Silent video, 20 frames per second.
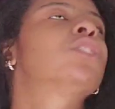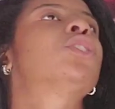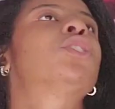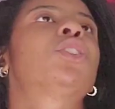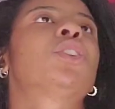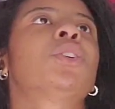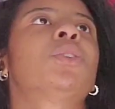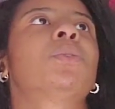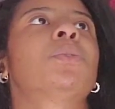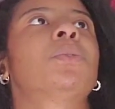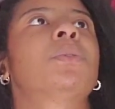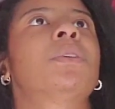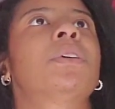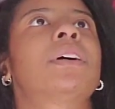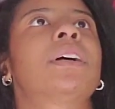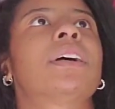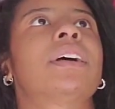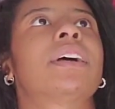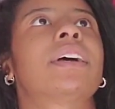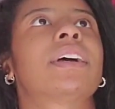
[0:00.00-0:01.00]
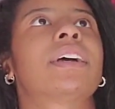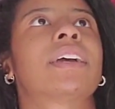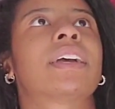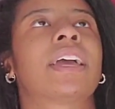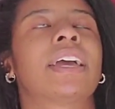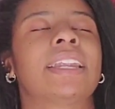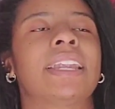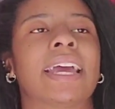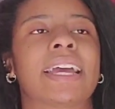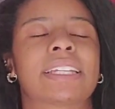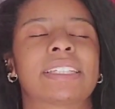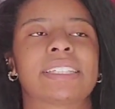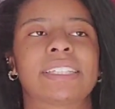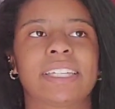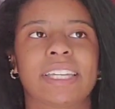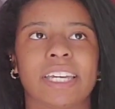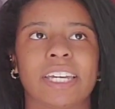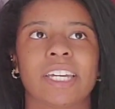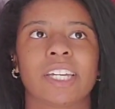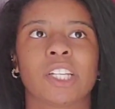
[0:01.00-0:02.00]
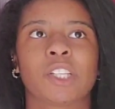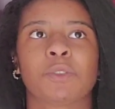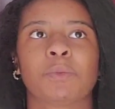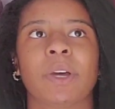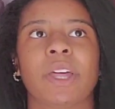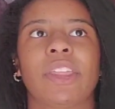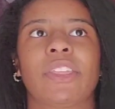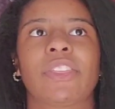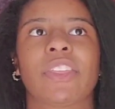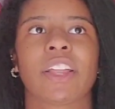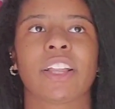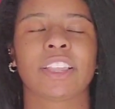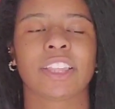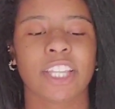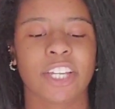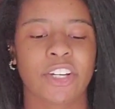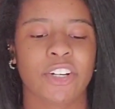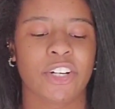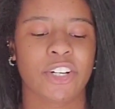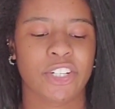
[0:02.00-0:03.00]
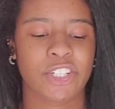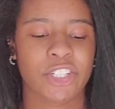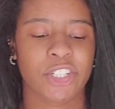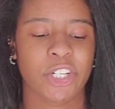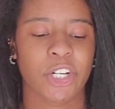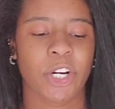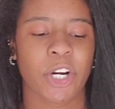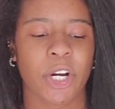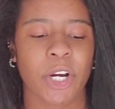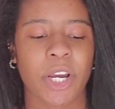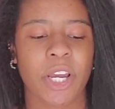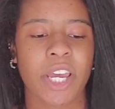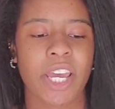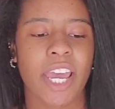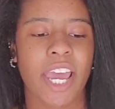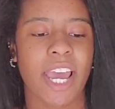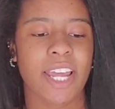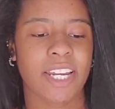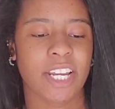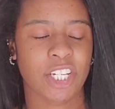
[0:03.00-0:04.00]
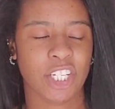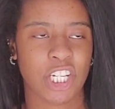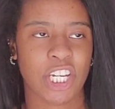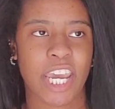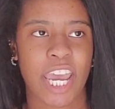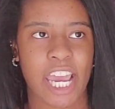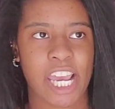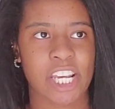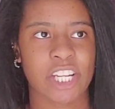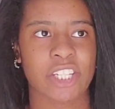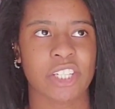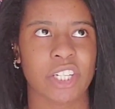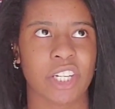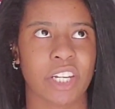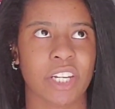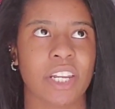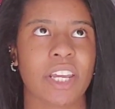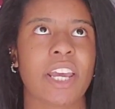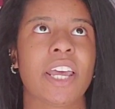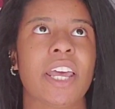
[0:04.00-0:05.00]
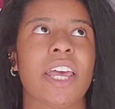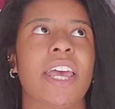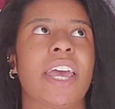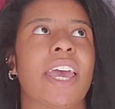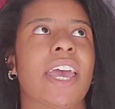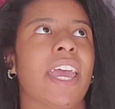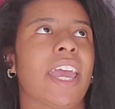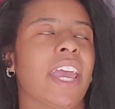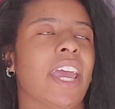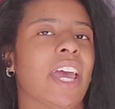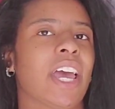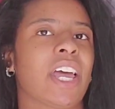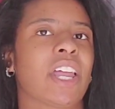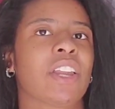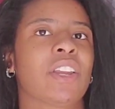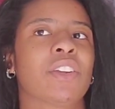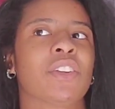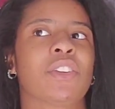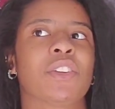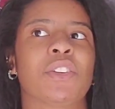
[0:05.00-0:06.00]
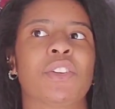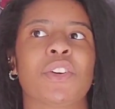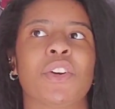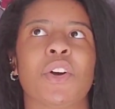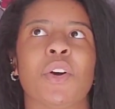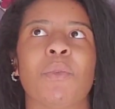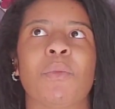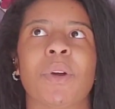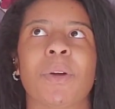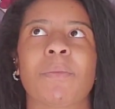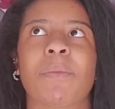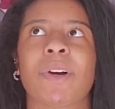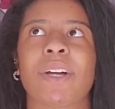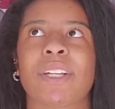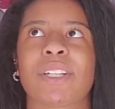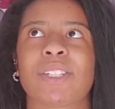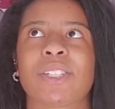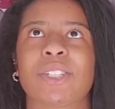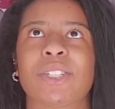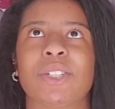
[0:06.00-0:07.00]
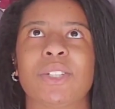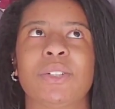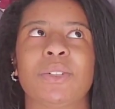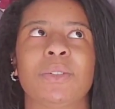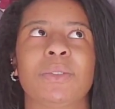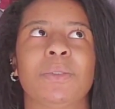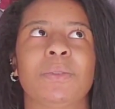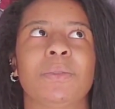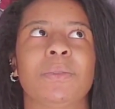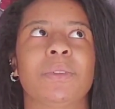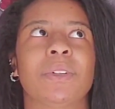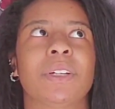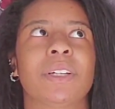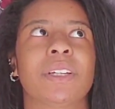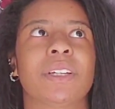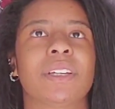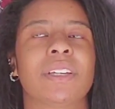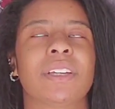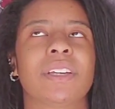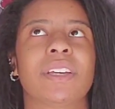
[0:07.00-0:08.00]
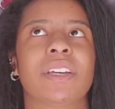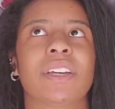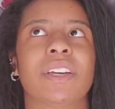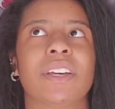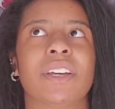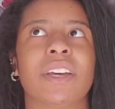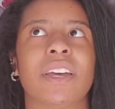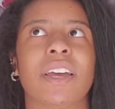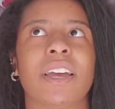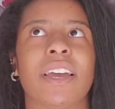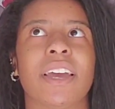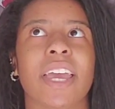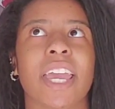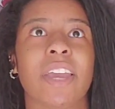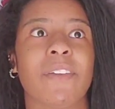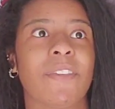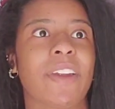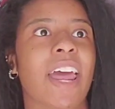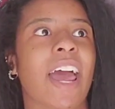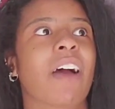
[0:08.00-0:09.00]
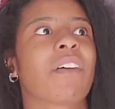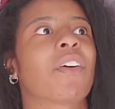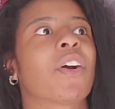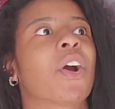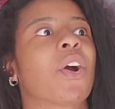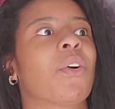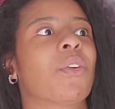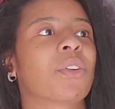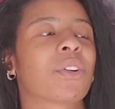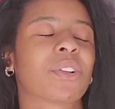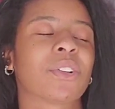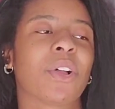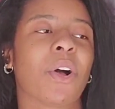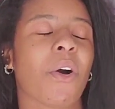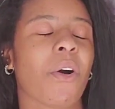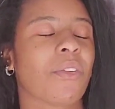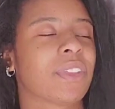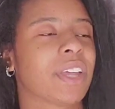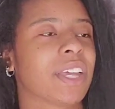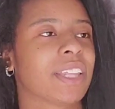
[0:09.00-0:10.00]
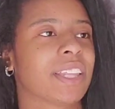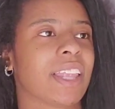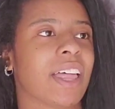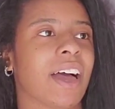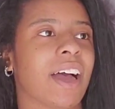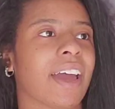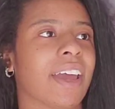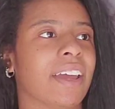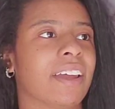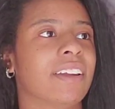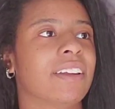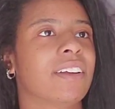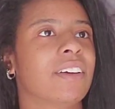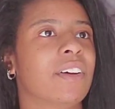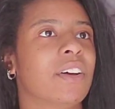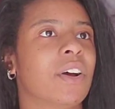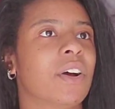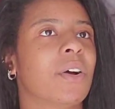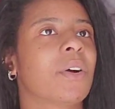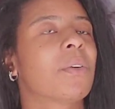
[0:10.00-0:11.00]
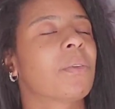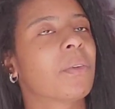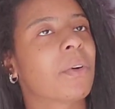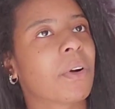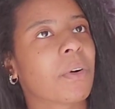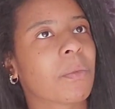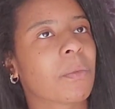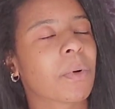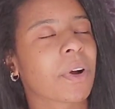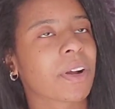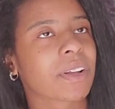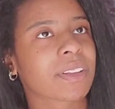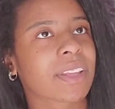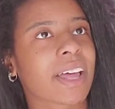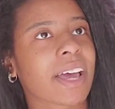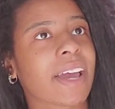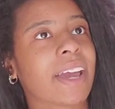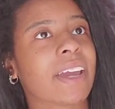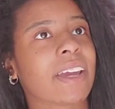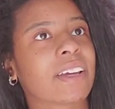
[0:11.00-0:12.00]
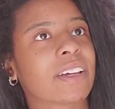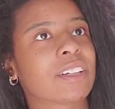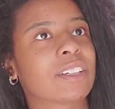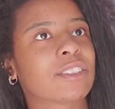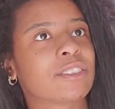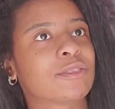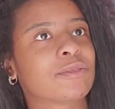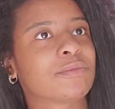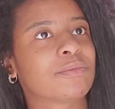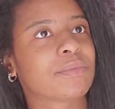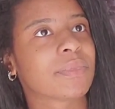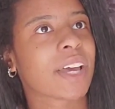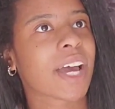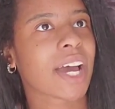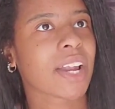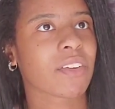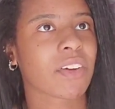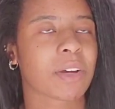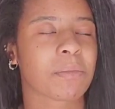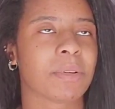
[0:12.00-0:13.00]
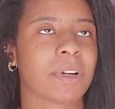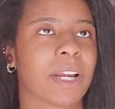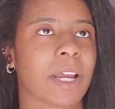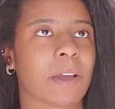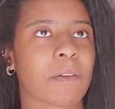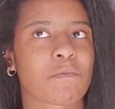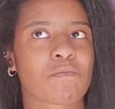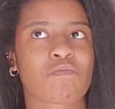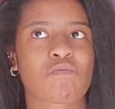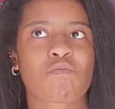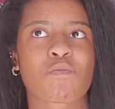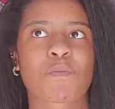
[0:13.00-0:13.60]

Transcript: to connect kids with literature and education. And we want to even have our own clothing line, where, like, how do I put it,